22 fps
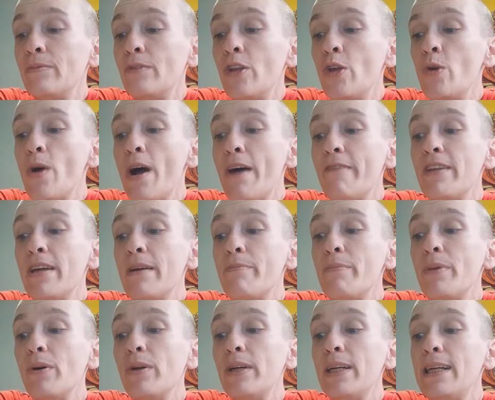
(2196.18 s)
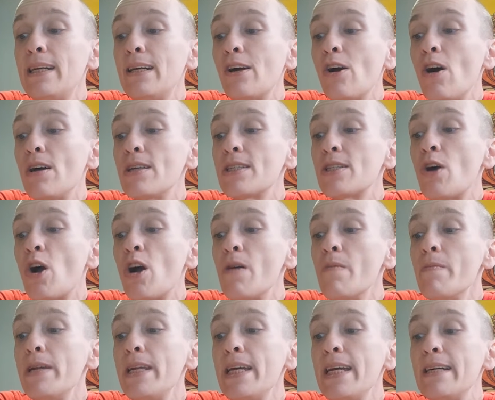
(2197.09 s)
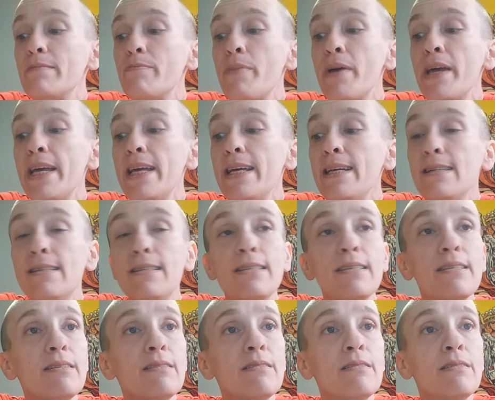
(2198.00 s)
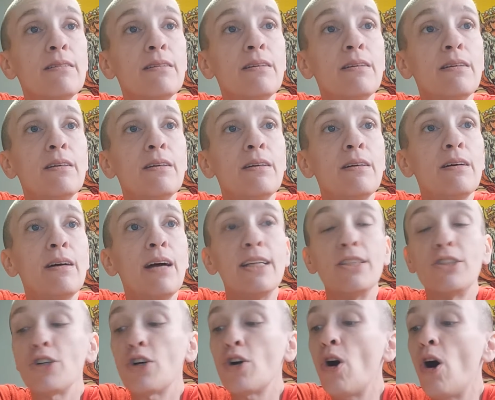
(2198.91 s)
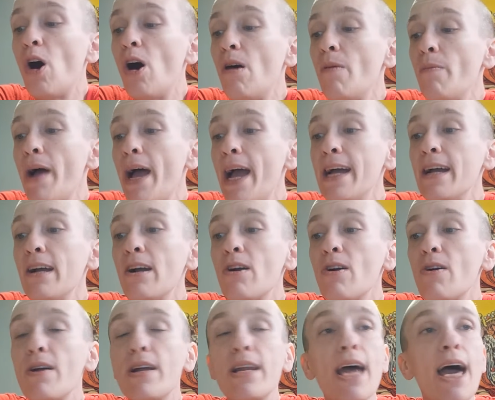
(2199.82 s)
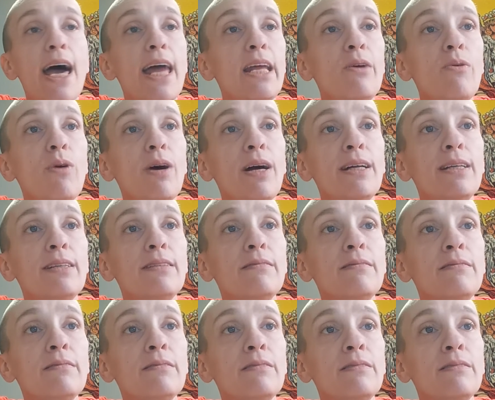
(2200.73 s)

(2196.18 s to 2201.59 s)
You have the ability to cause harmony and peace and to calm anger in anyone.